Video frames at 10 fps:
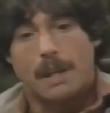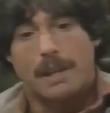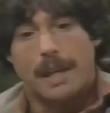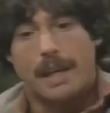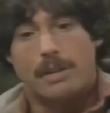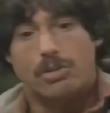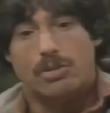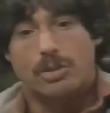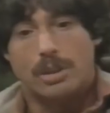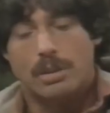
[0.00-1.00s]
they
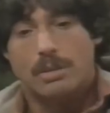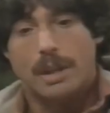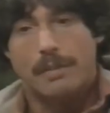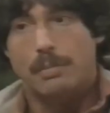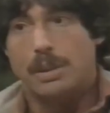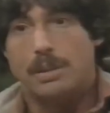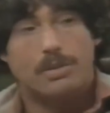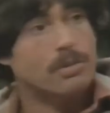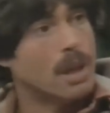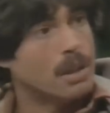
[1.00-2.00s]
still have millions of
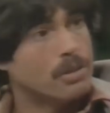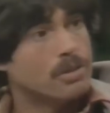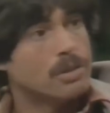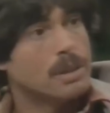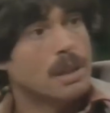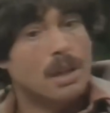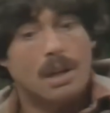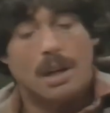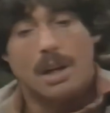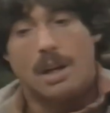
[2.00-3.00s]
dollars.
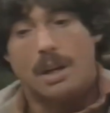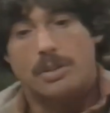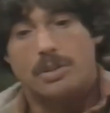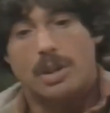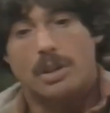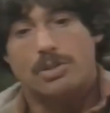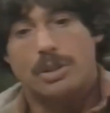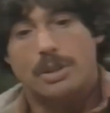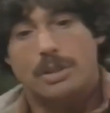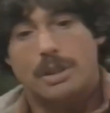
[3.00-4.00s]
Uh, Charles
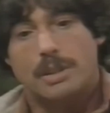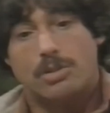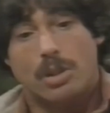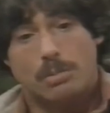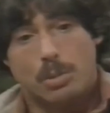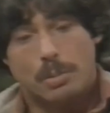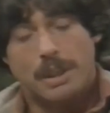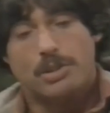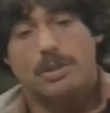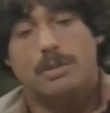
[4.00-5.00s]
Dederich is on
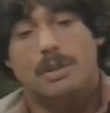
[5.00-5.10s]
probation.